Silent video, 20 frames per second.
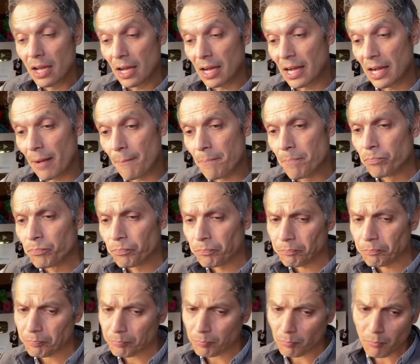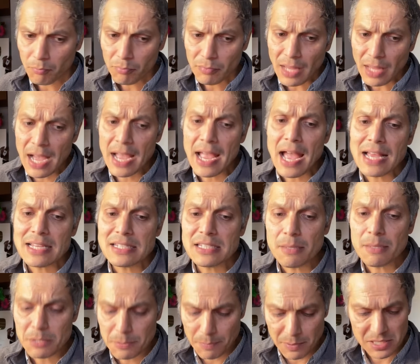I asked
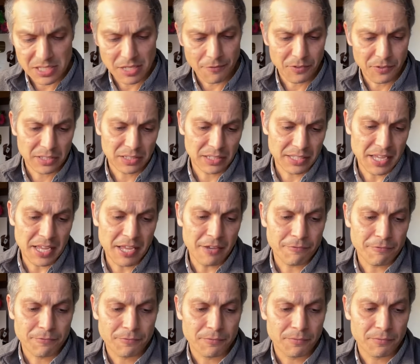them specifically